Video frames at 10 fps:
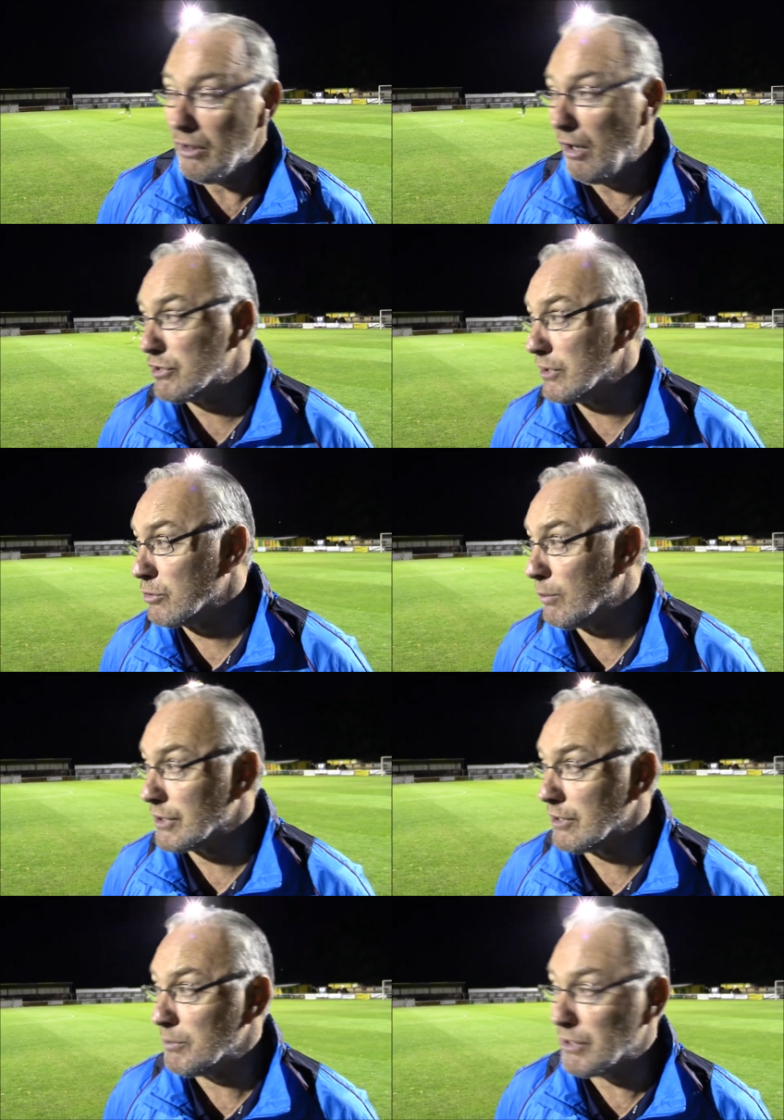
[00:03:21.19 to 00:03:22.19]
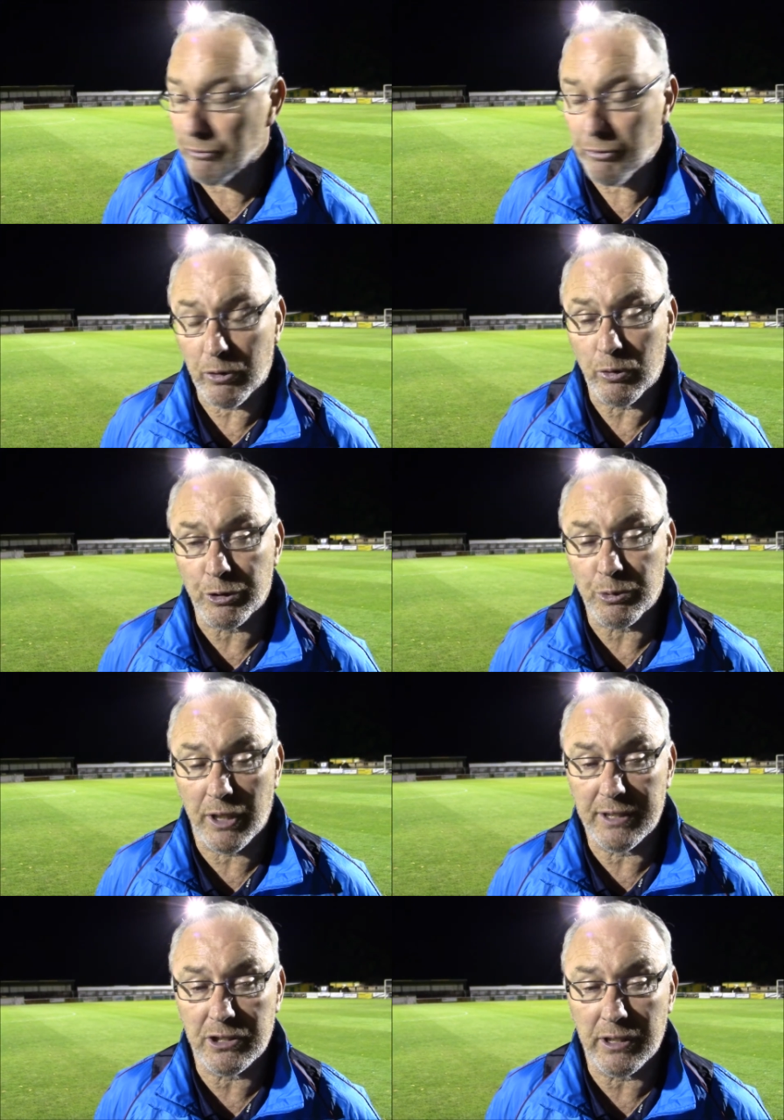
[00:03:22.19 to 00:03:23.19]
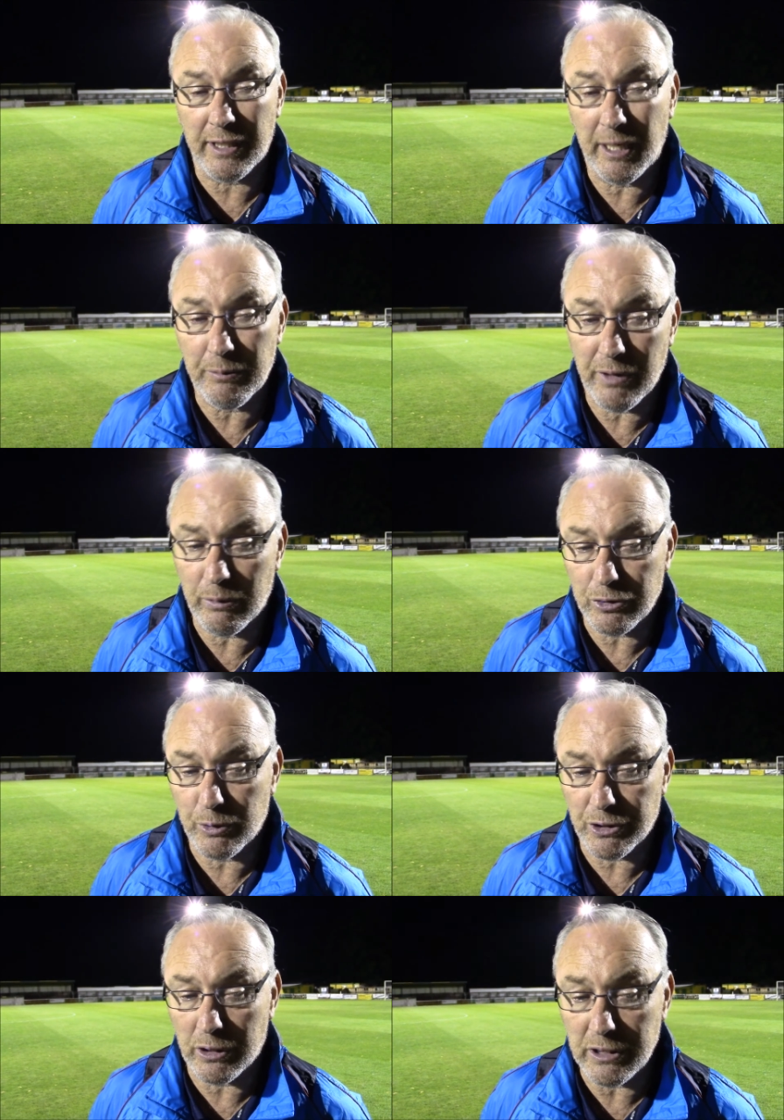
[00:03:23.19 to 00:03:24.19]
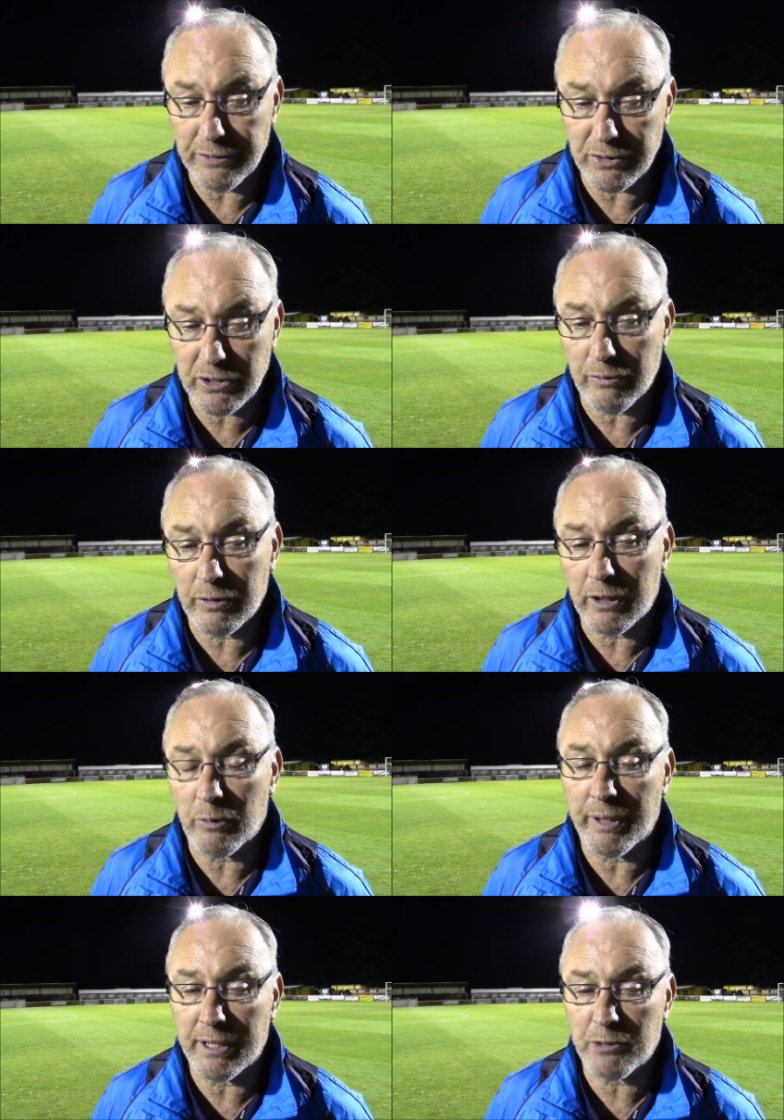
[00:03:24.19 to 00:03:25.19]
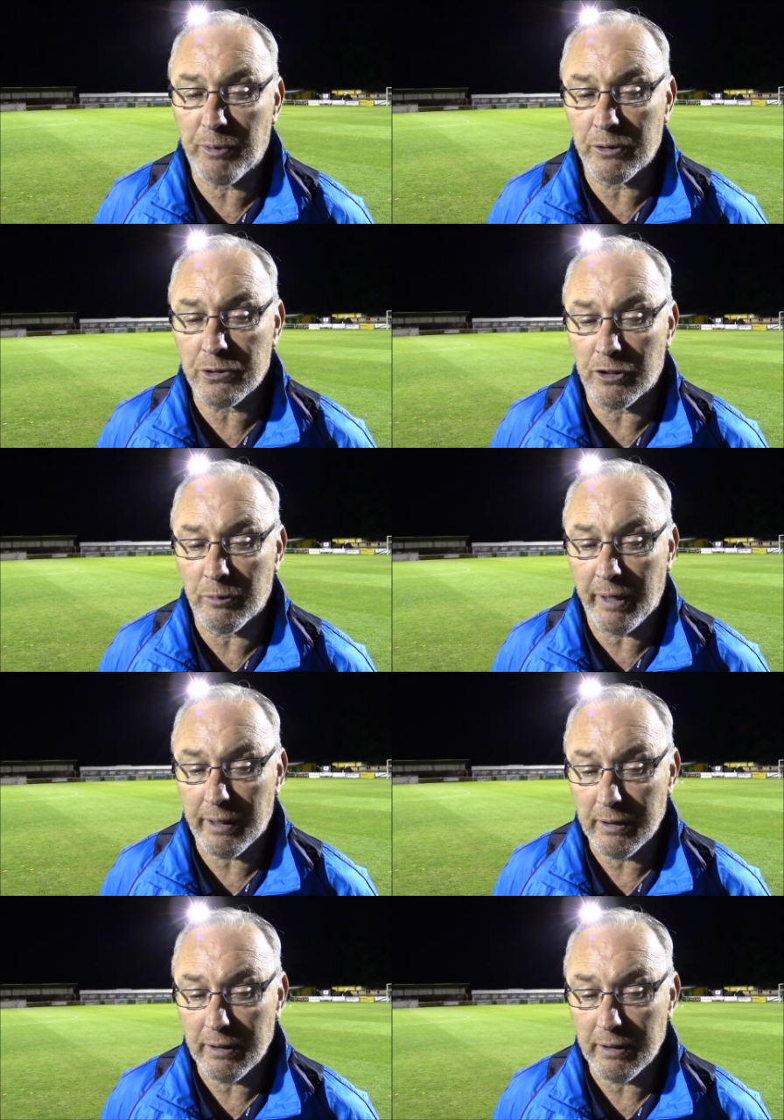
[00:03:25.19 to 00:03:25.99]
Obviously it was always going to be difficult because he was chasing the game, that was always going to leave himself a little bit exposed at the back.